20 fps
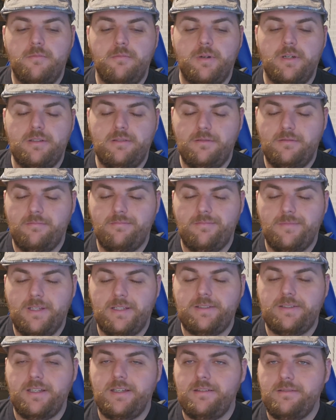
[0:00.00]
But like
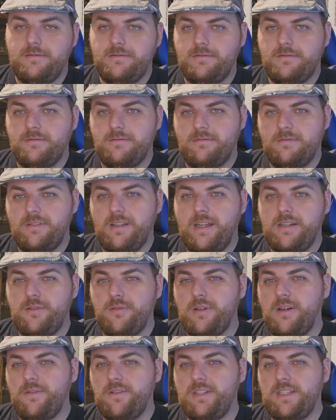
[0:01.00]
I said, I
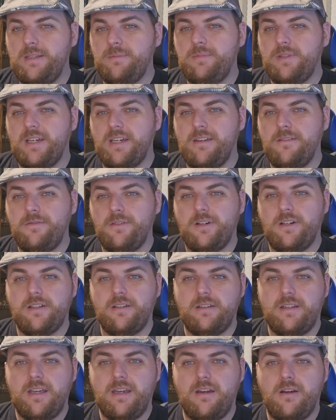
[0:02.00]
do have a deep dive
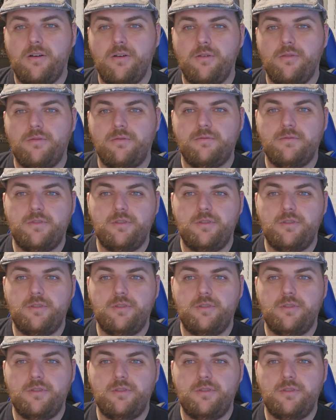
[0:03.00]
on how